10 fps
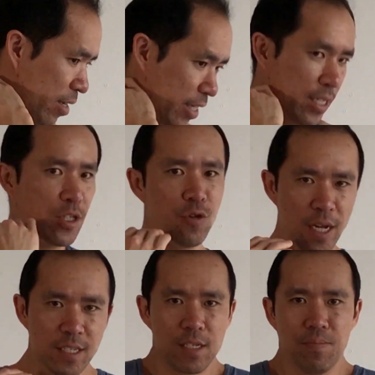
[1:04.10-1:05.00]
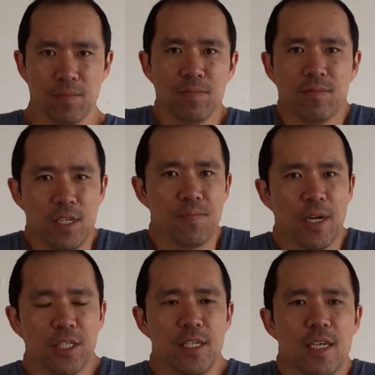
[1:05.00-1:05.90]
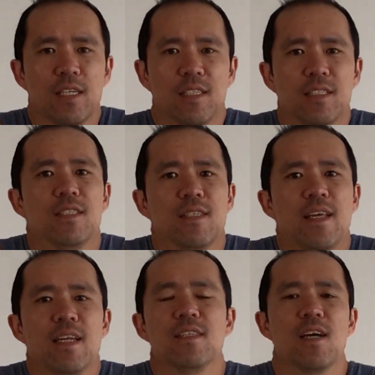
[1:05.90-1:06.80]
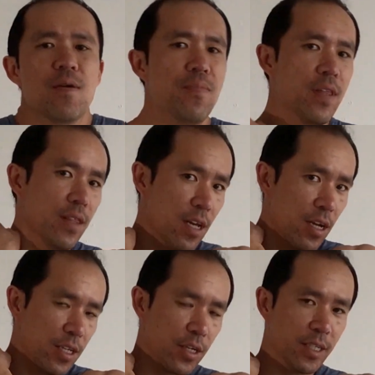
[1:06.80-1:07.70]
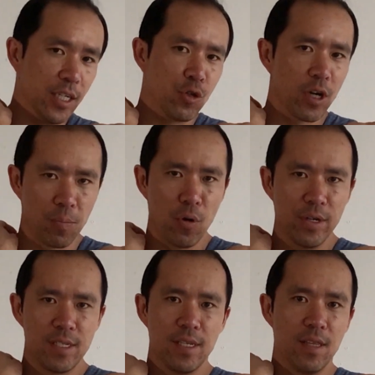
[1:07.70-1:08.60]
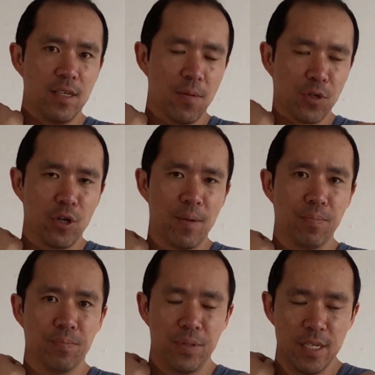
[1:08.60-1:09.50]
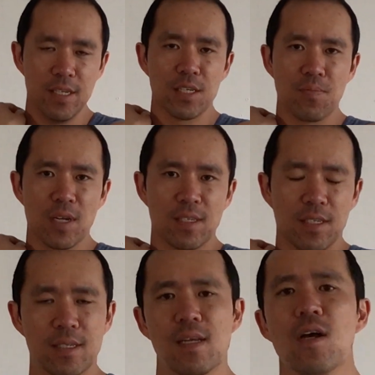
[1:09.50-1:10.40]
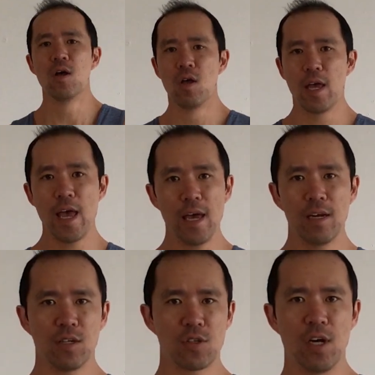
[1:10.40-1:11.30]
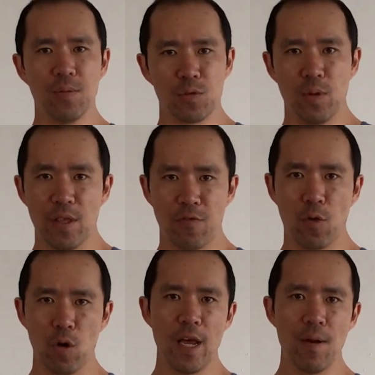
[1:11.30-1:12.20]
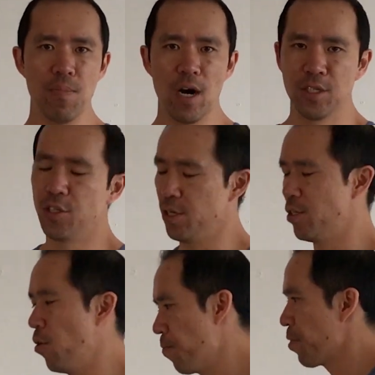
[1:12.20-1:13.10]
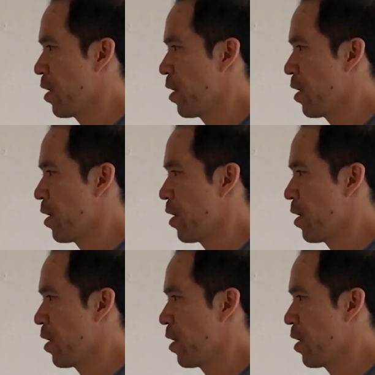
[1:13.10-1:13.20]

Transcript: you get stressed, especially it just tense up and you can get trigger points in the upper trapezius muscles, and it also helps with forward head posture. So